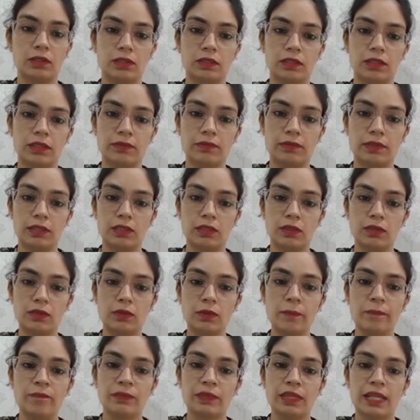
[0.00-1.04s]
given
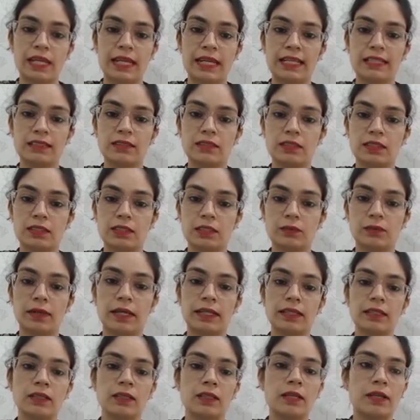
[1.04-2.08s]
you is this
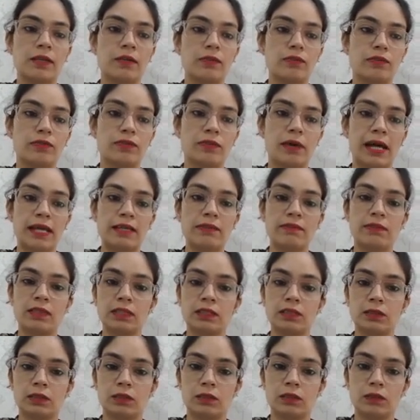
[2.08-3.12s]
one.
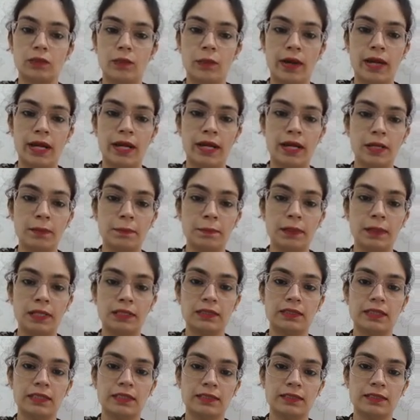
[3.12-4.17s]
5x square
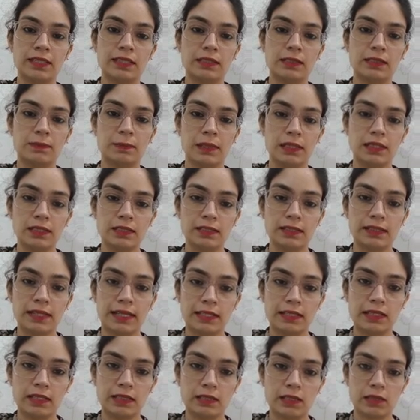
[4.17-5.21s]
plus 6x plus
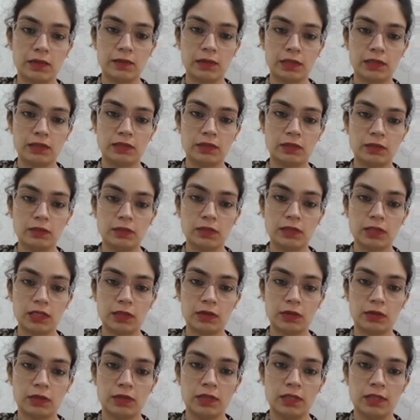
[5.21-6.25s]
10 is equals to
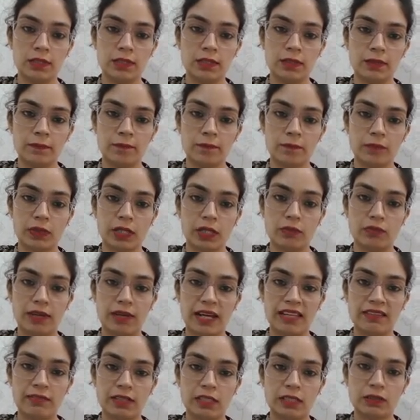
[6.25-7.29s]
0.
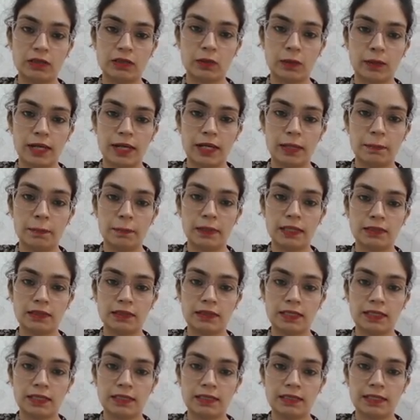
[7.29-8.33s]
5x square
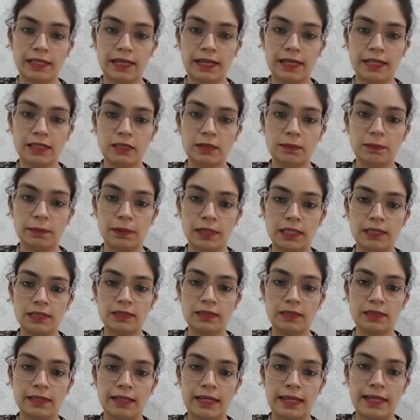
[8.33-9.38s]
plus 6x
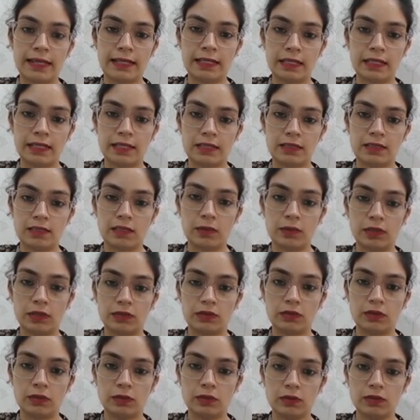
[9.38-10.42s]
plus 10 is
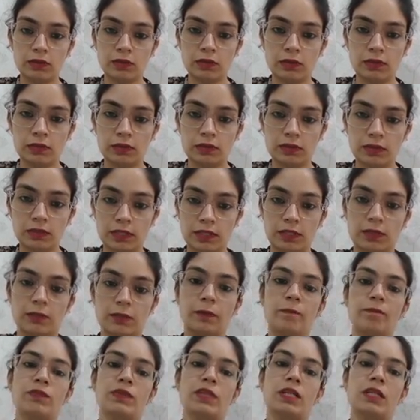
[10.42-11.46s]
equals to 0.
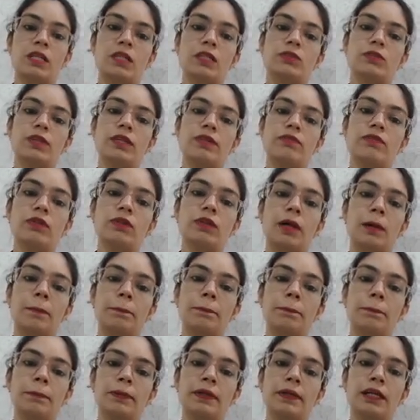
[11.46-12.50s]
So if you
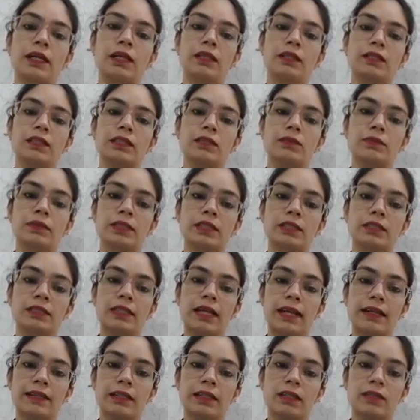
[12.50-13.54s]
compare this with the
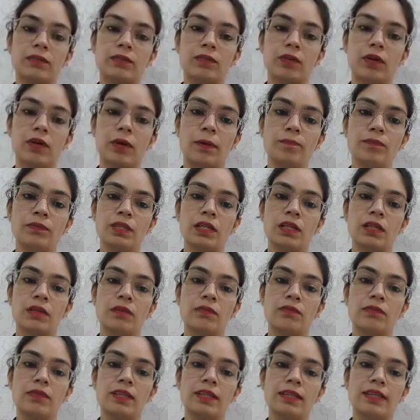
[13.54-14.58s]
standard form,
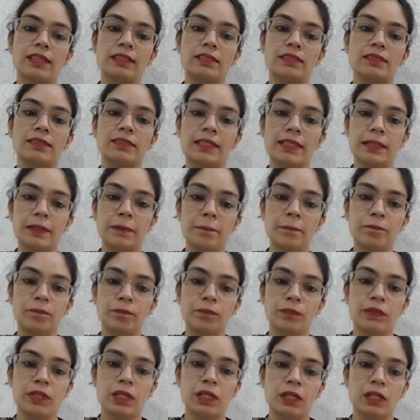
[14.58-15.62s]
we can see
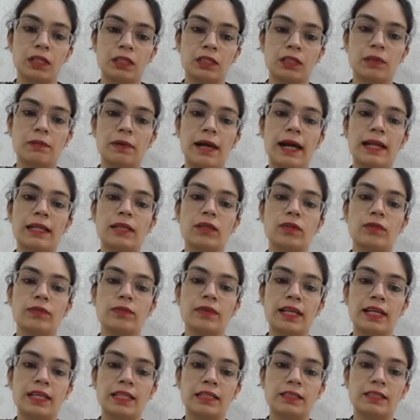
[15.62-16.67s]
the value
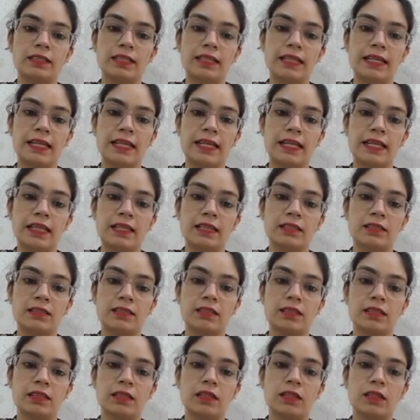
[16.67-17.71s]
of a. See, a
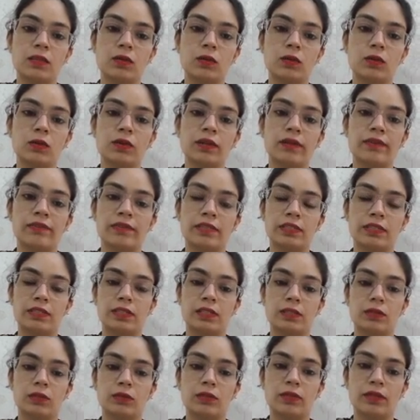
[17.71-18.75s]
is the
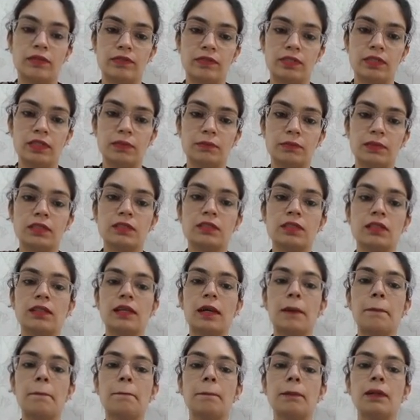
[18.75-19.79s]
coefficient. Coefficient means a
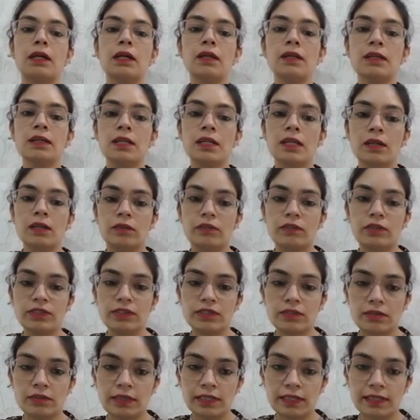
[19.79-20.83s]
number
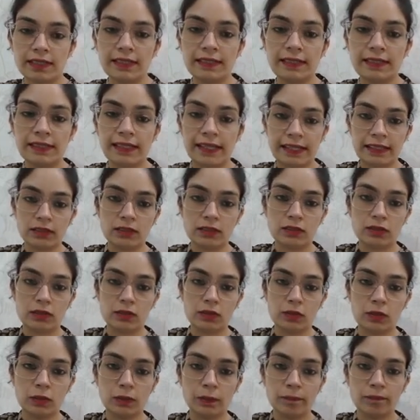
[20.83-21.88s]
which is written next
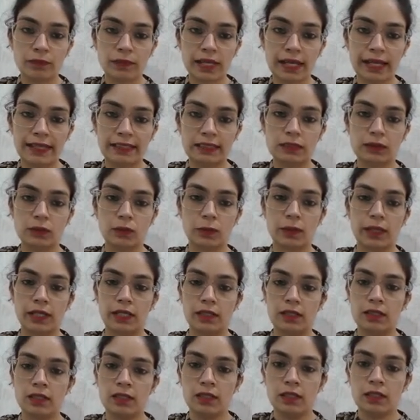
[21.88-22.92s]
to x
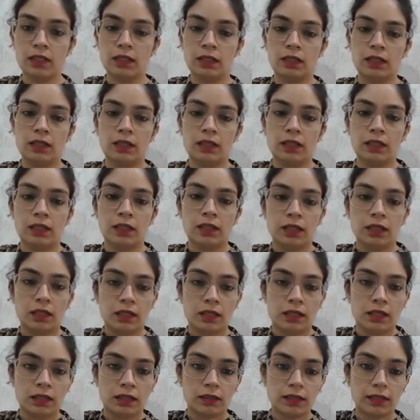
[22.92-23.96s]
square.
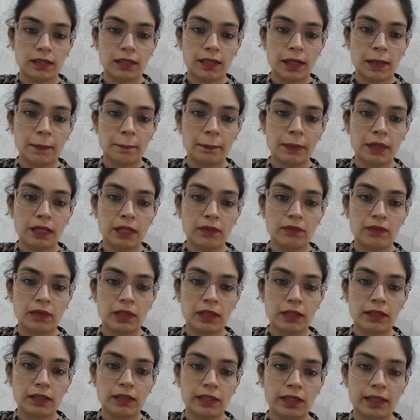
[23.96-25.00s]
So the
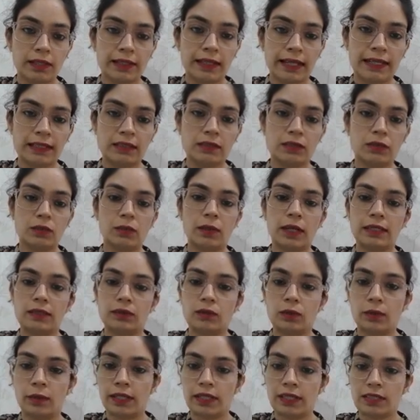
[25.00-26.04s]
number written next to
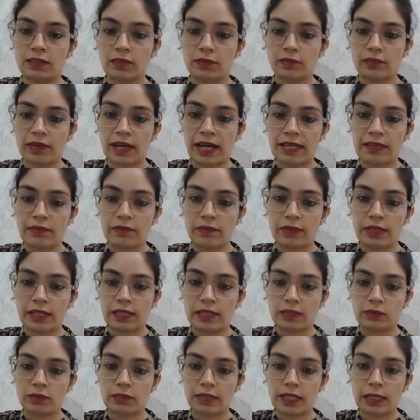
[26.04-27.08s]
x square is 5
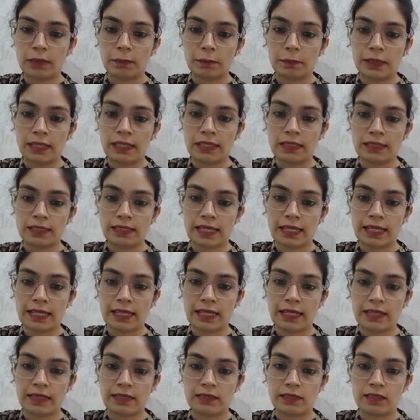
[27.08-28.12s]
here. So that means
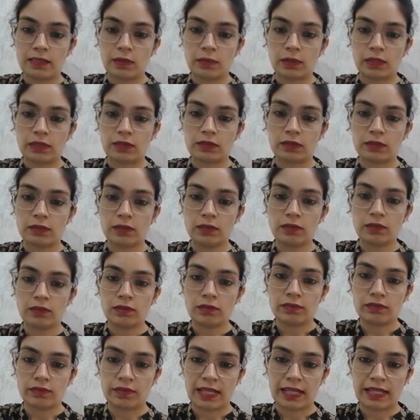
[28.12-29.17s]
a is equals to
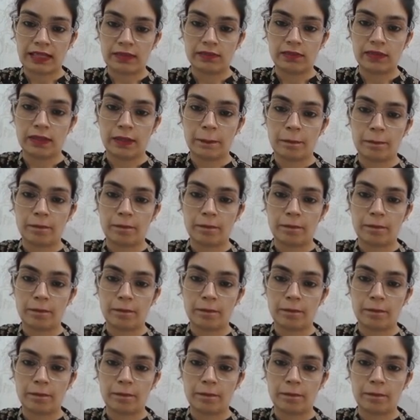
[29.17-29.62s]
5.